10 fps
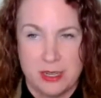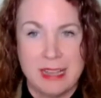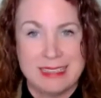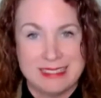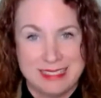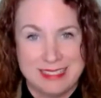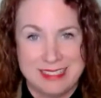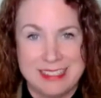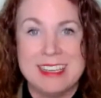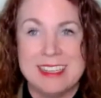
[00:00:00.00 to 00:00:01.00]
And I got to tell
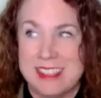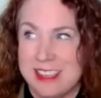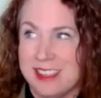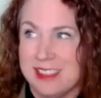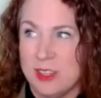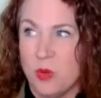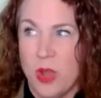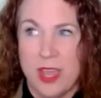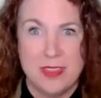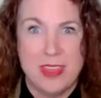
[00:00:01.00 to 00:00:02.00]
you, the
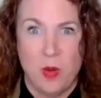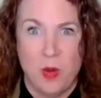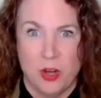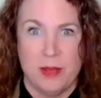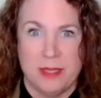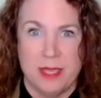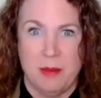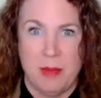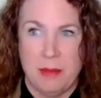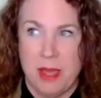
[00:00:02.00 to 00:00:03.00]
way that word comes out
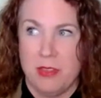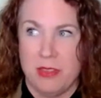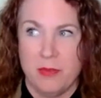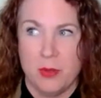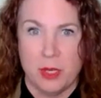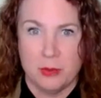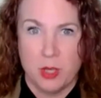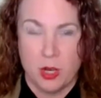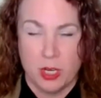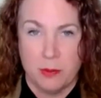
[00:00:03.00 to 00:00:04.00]
of my mouth, I feel like I'm
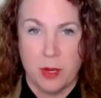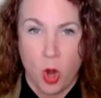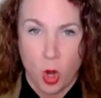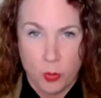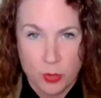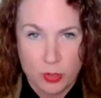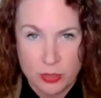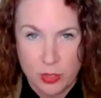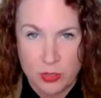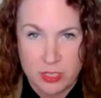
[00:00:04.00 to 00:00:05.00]
talking about
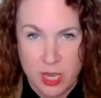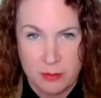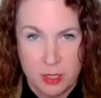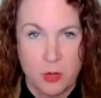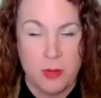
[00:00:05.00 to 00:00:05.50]
arbiters all the time, you know,